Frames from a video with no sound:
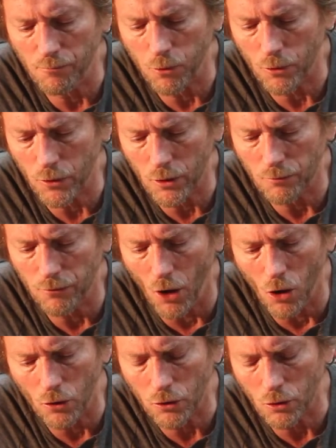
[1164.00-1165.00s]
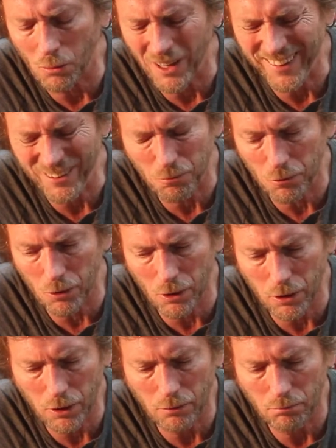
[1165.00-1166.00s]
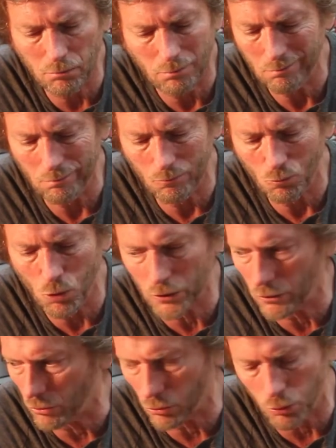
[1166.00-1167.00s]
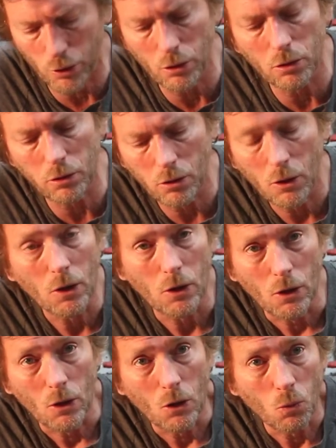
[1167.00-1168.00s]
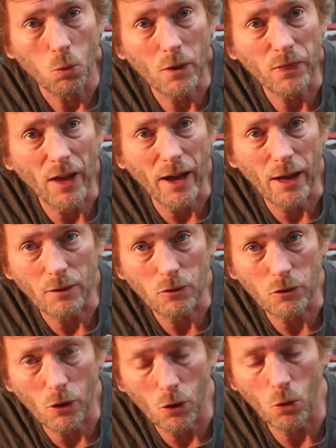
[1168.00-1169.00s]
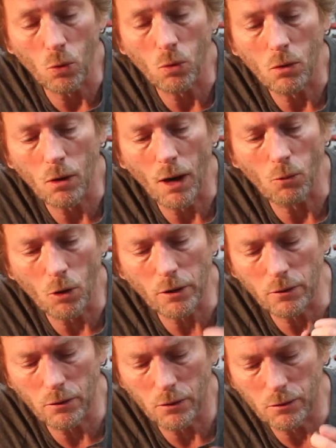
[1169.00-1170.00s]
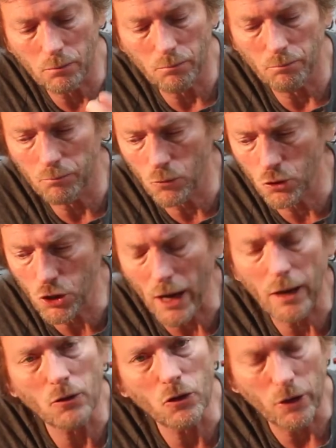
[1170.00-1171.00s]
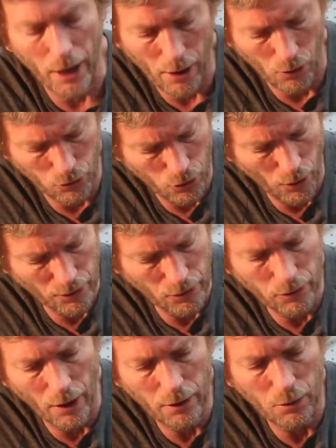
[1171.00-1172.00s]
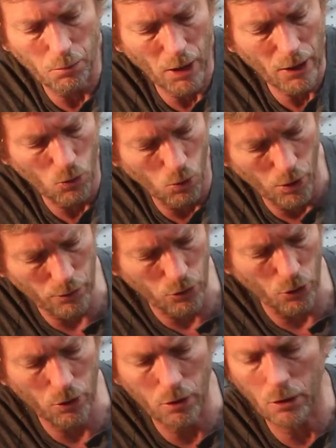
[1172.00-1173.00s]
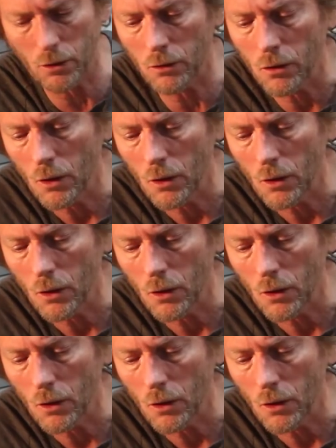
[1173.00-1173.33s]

for the volume, and I really wasn't thrilled with that, so I wanted to change it out. So I decided to make one, took a